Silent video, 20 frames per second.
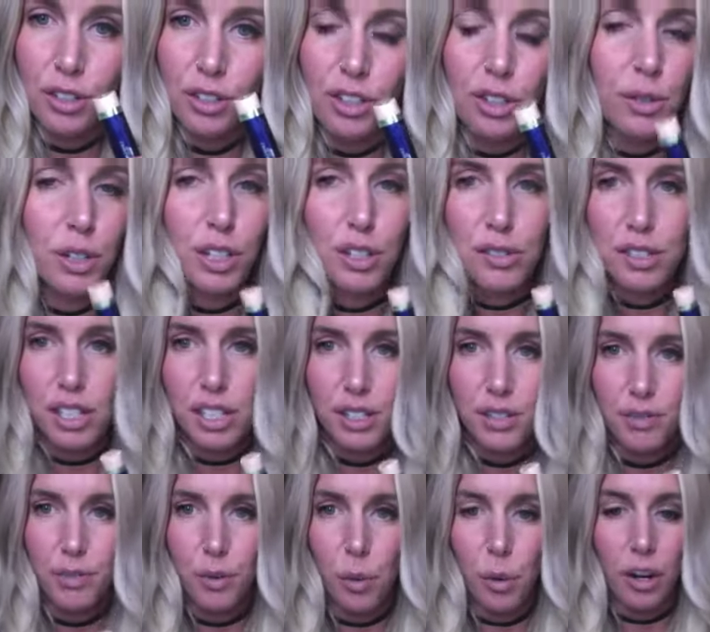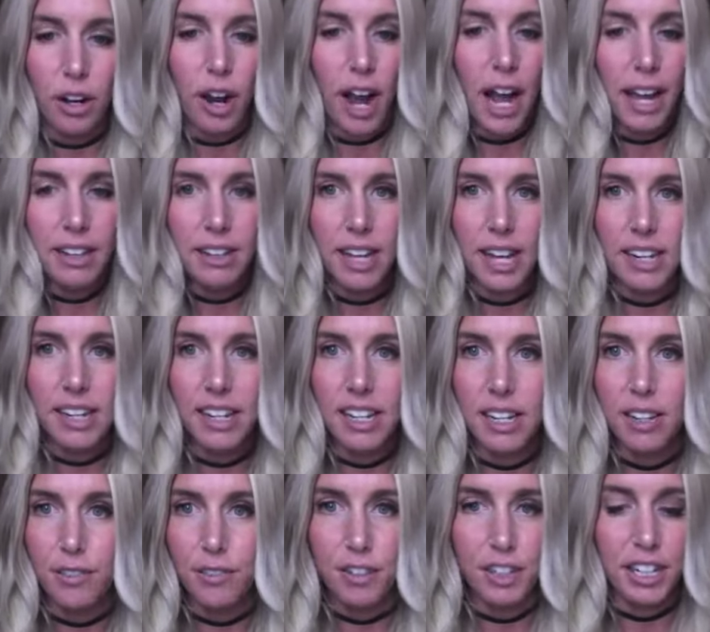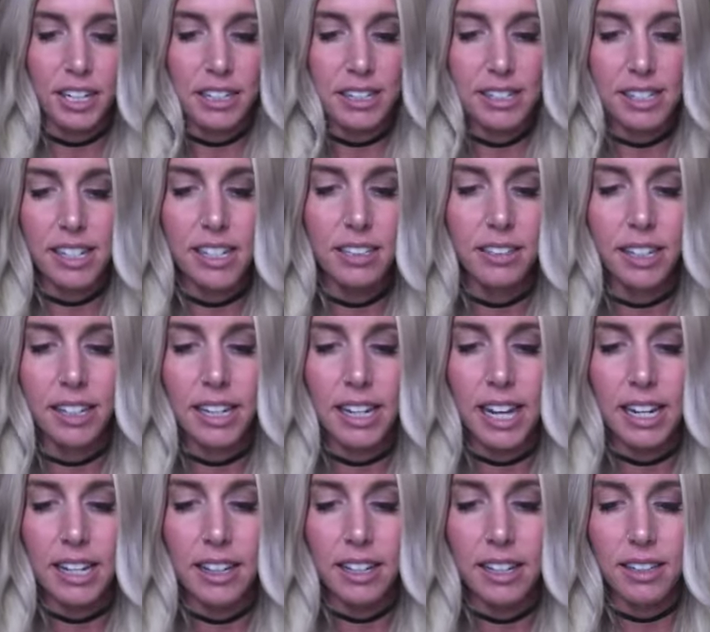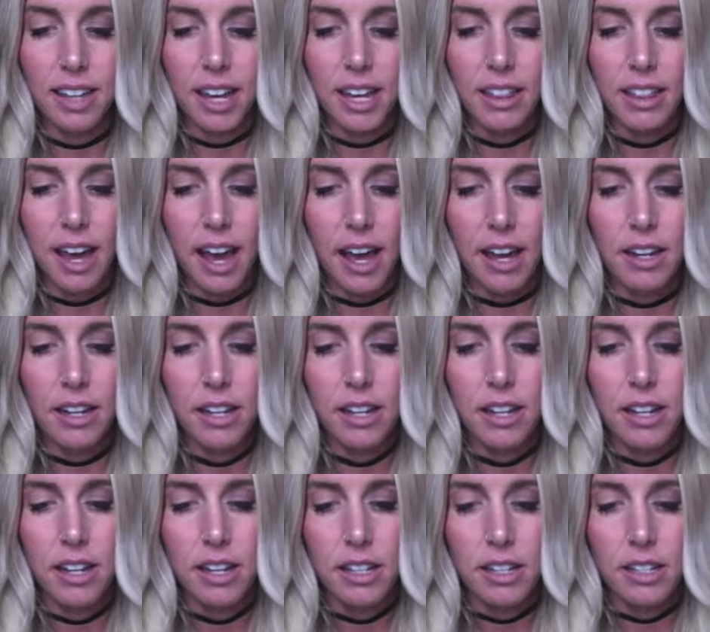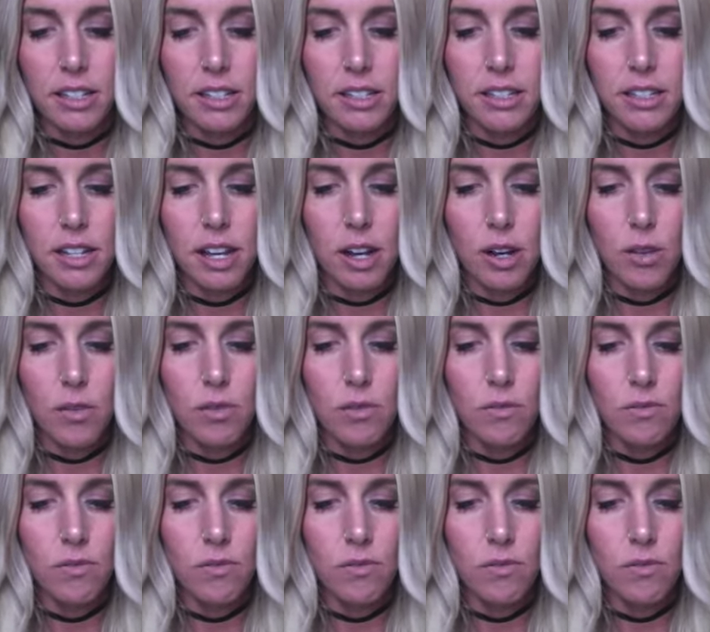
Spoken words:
You can use this for highlighting, for concealing, anything like that. So